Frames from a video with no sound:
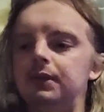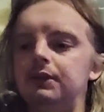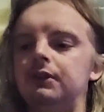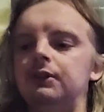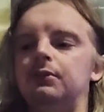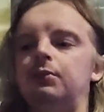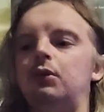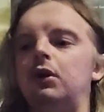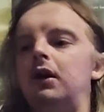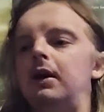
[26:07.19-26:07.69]
This
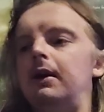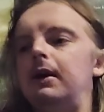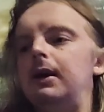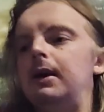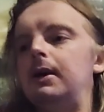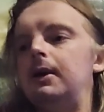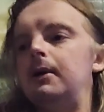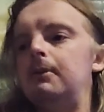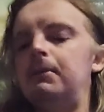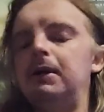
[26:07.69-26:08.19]
is why
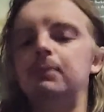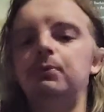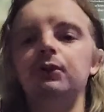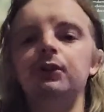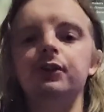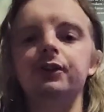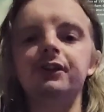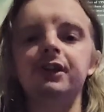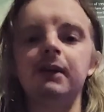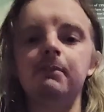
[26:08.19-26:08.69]
people
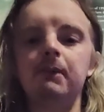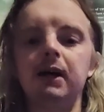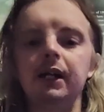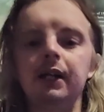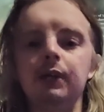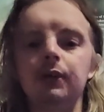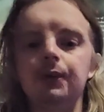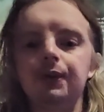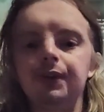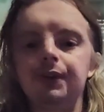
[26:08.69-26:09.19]
lose their
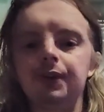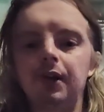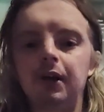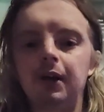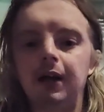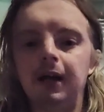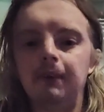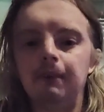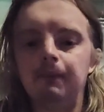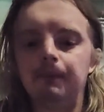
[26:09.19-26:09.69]
money all the
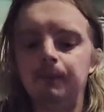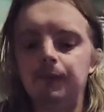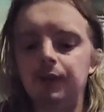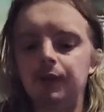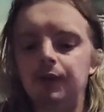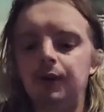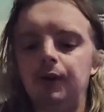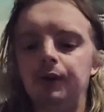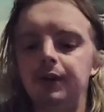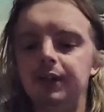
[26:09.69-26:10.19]
time
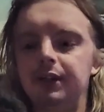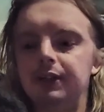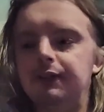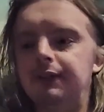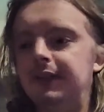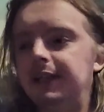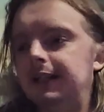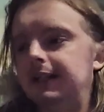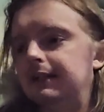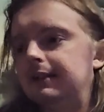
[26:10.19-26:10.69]
on these
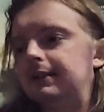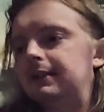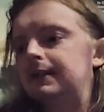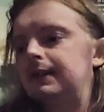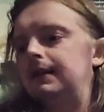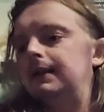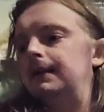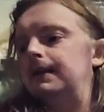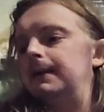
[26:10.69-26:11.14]
things.